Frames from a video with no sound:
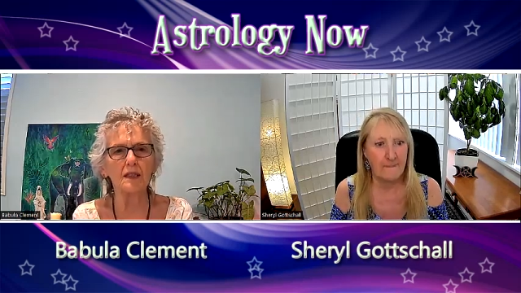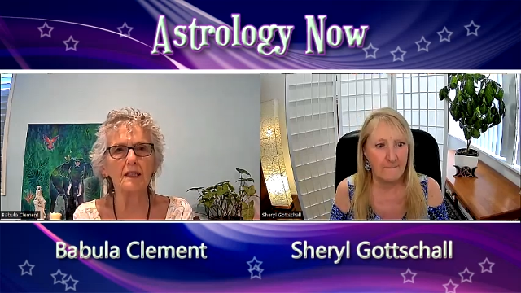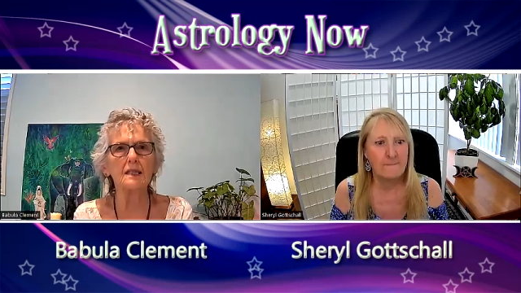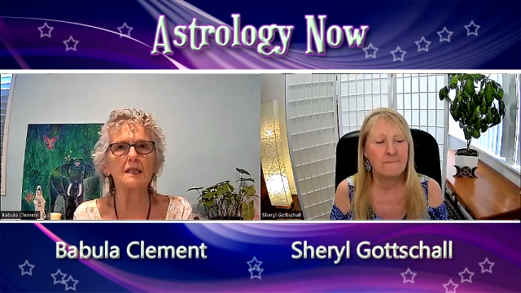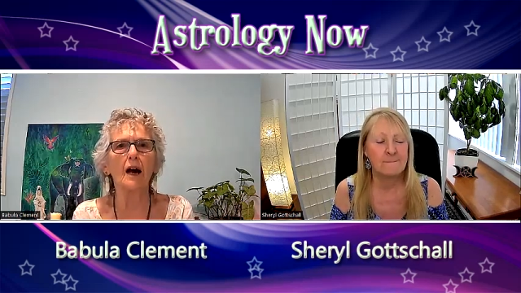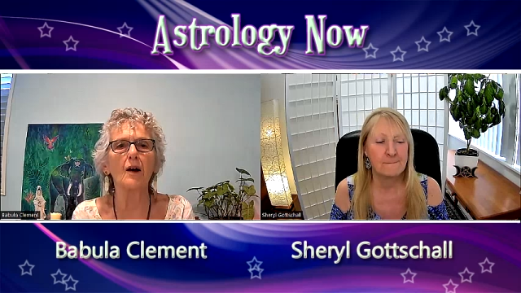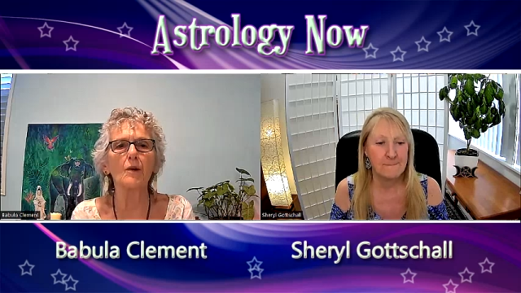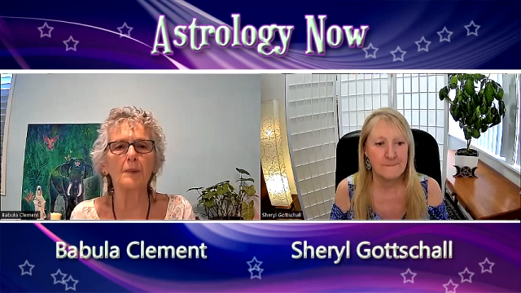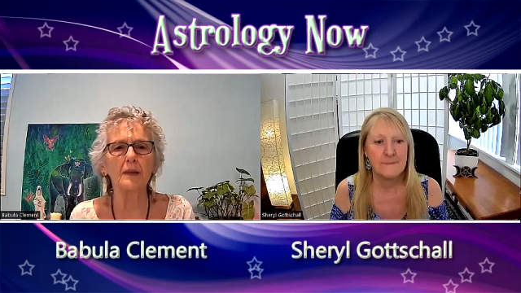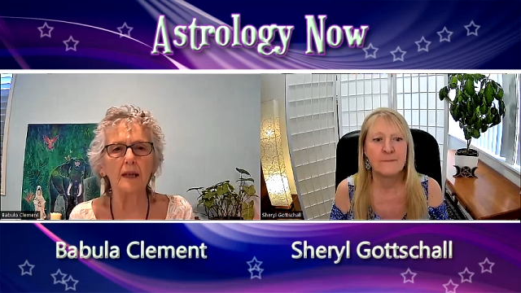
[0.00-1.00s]
Speaker 1: and
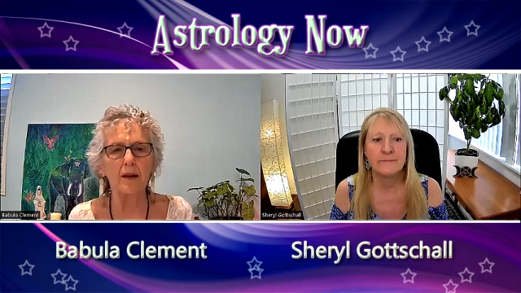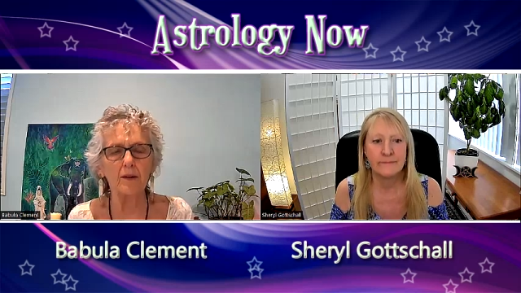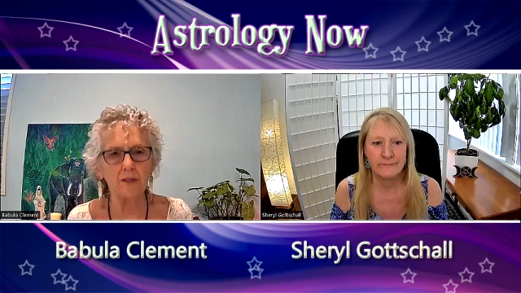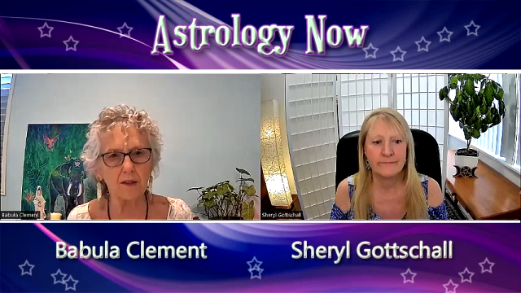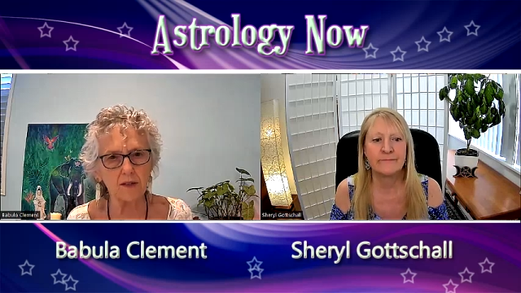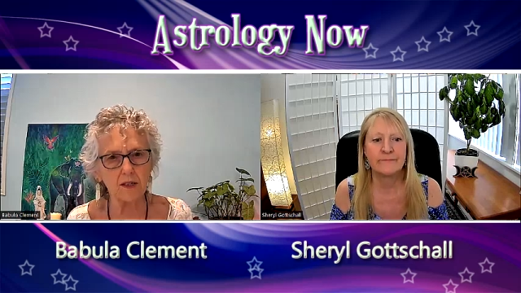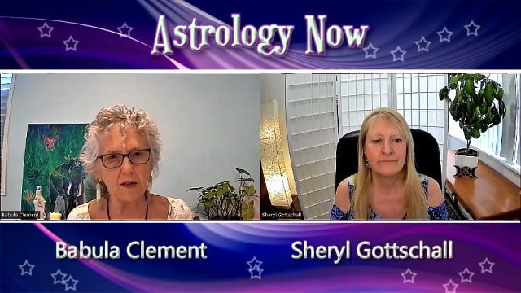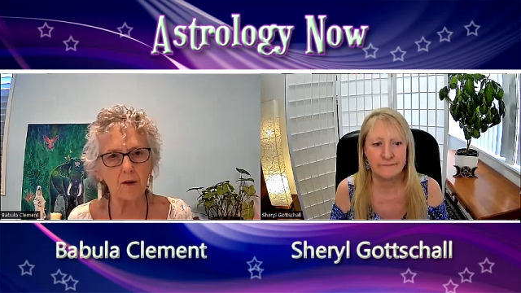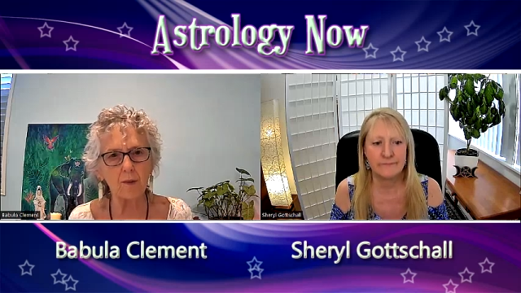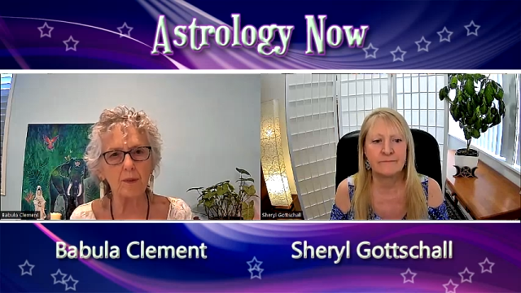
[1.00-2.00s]
open allow ourselves to
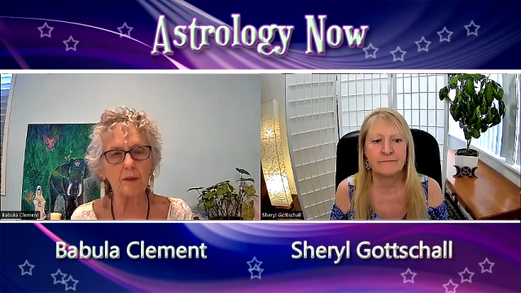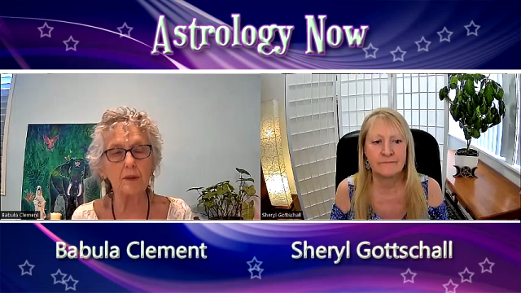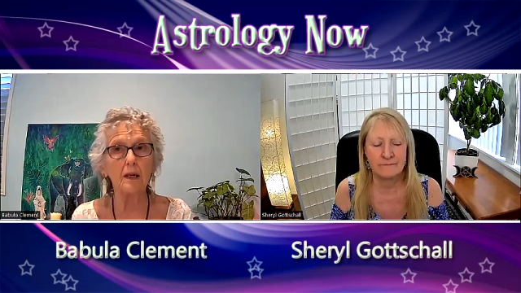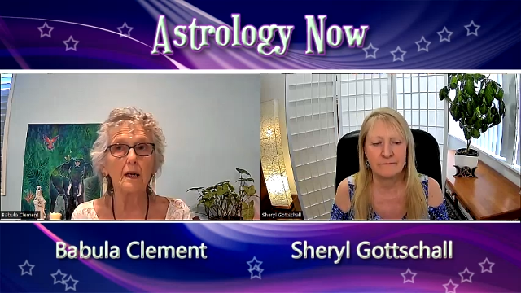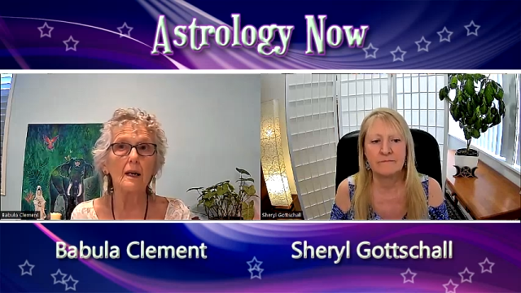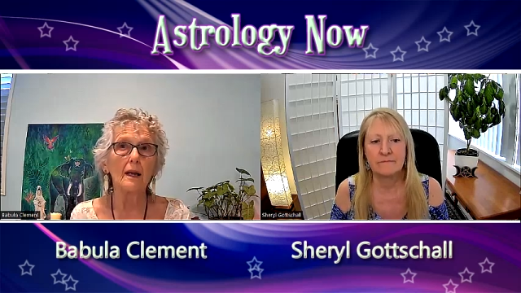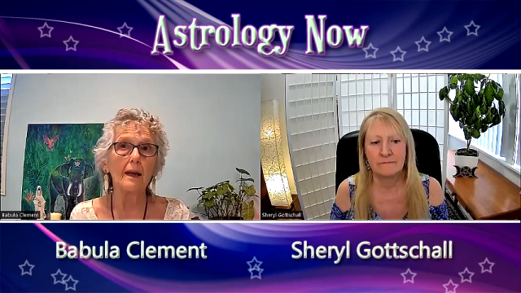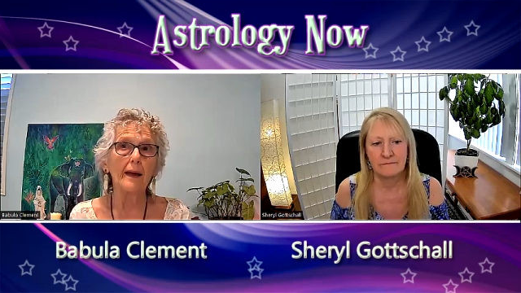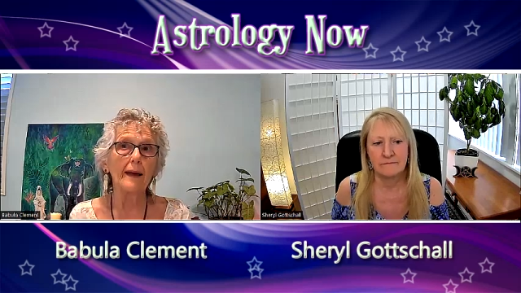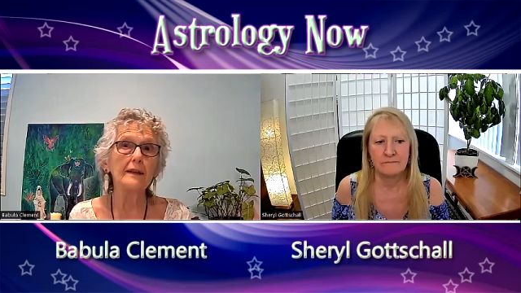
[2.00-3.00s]
open.
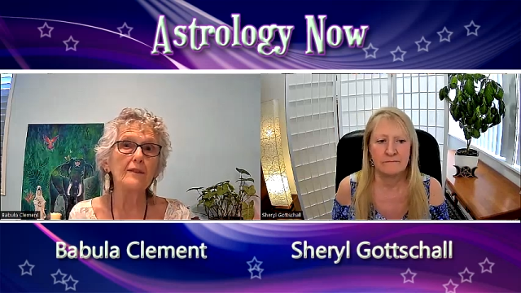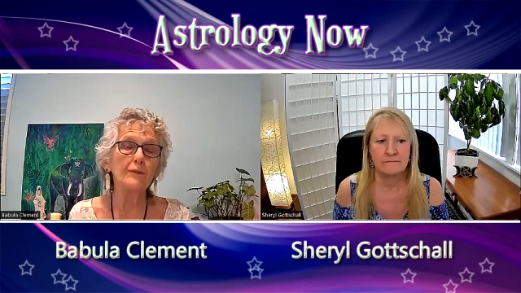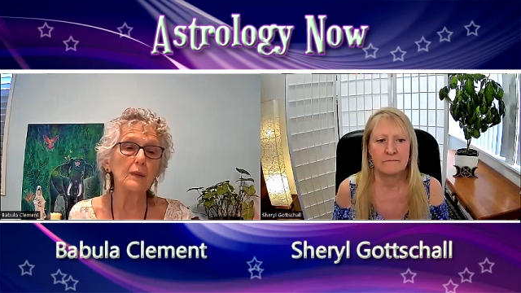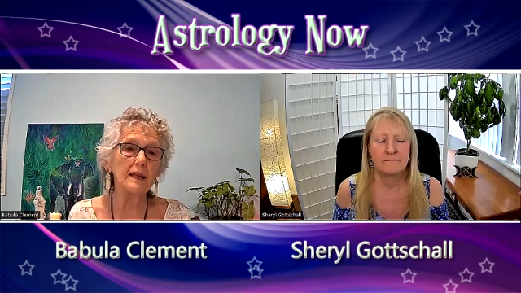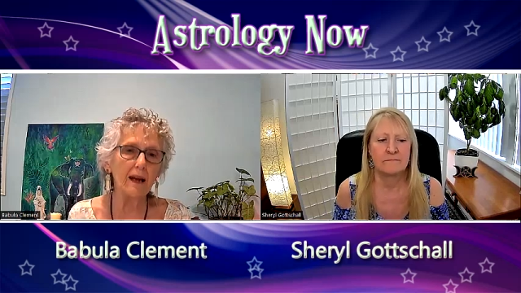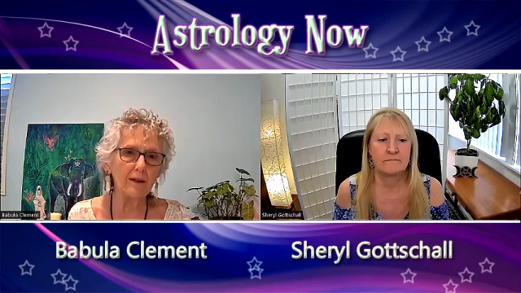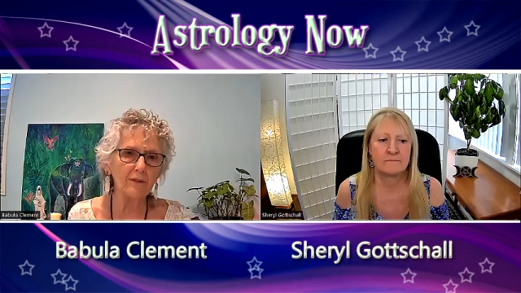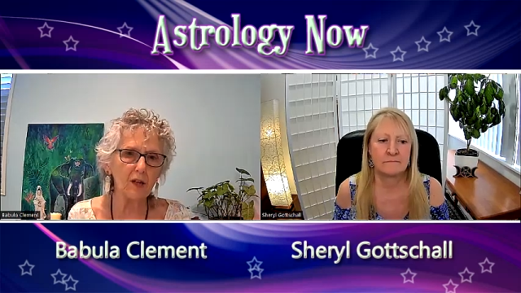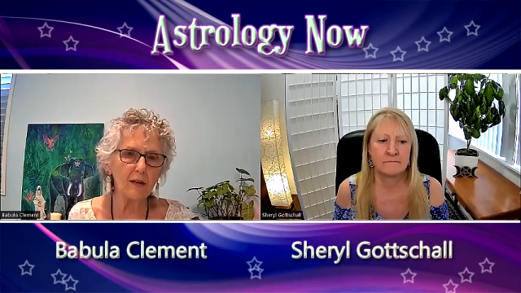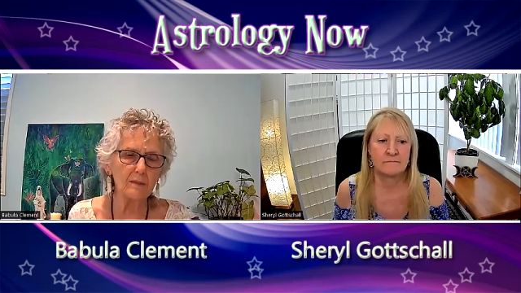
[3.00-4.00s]
And if we have
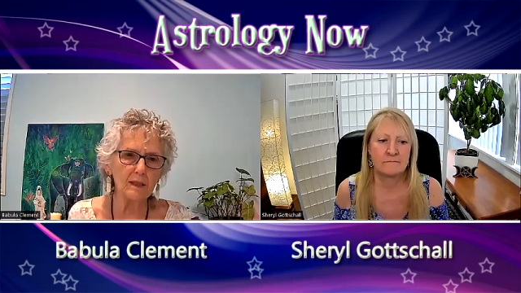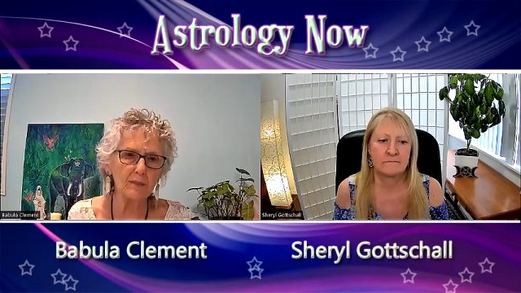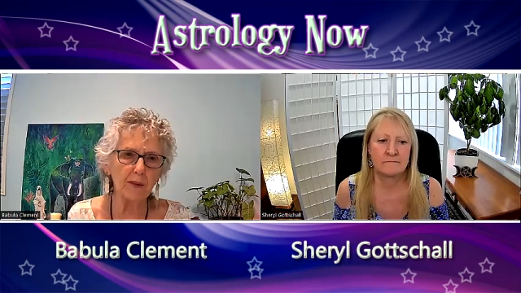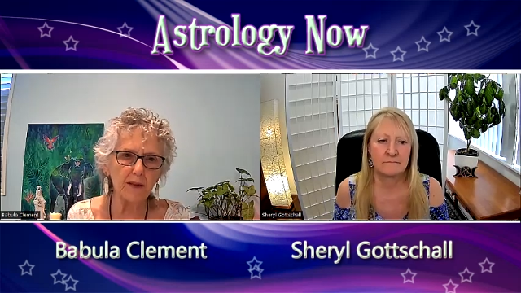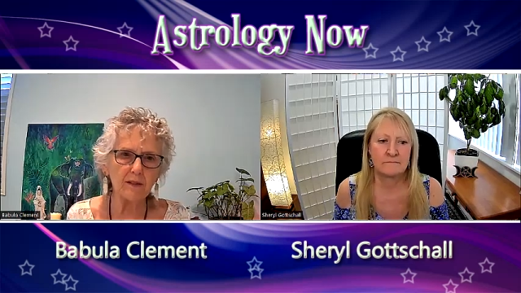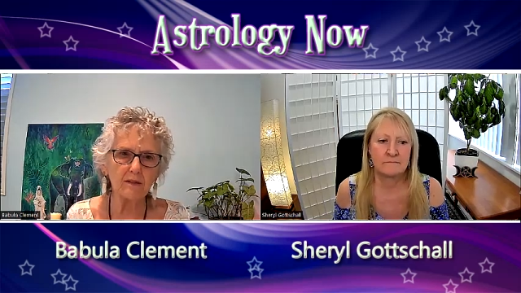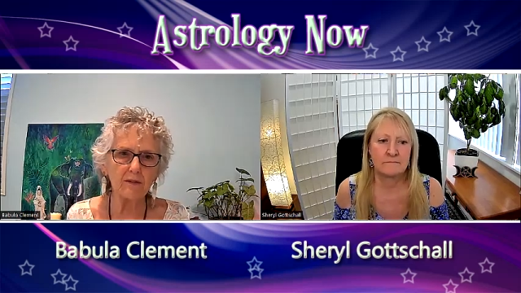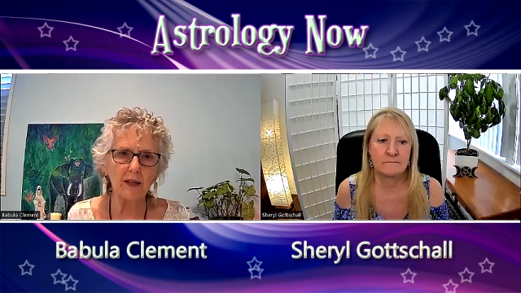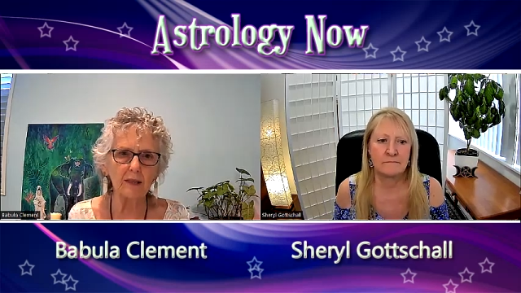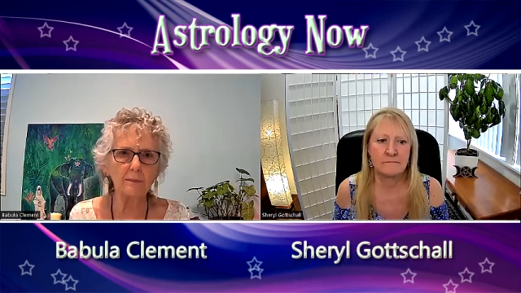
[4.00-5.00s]
time and space
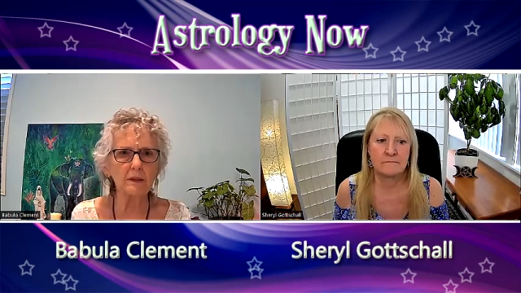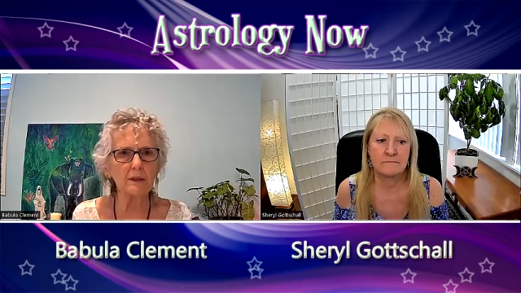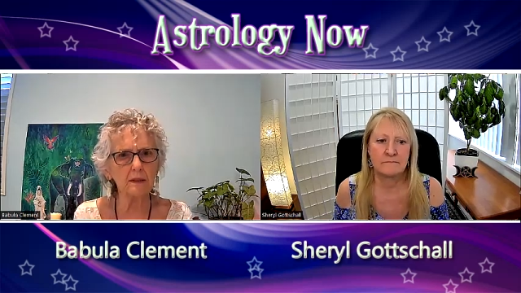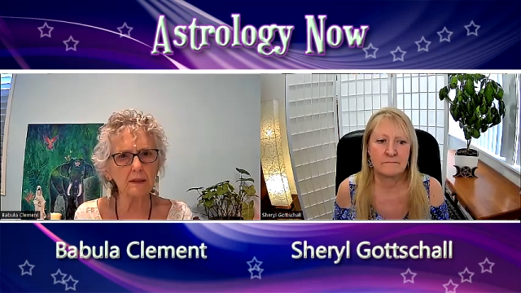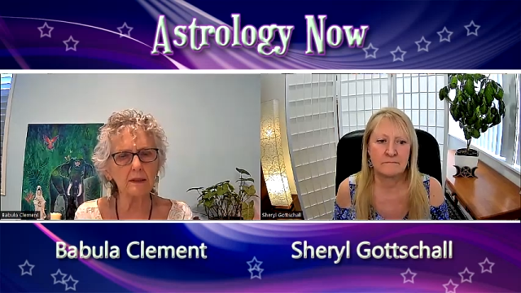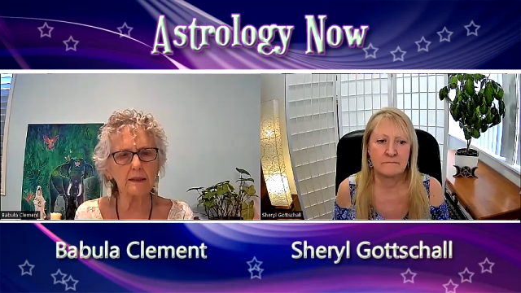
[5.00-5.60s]
available, you know, to